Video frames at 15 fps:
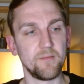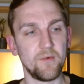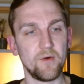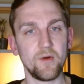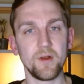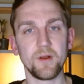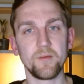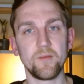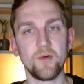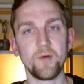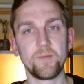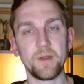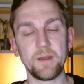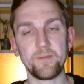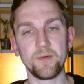more and
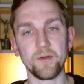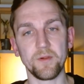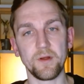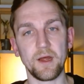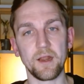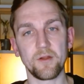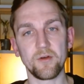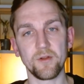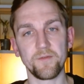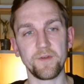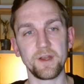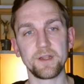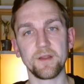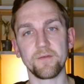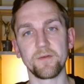more people are
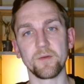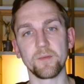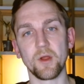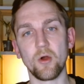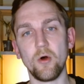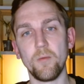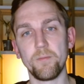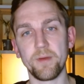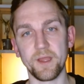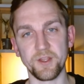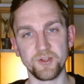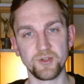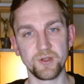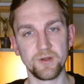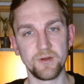converting from the
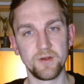homepage.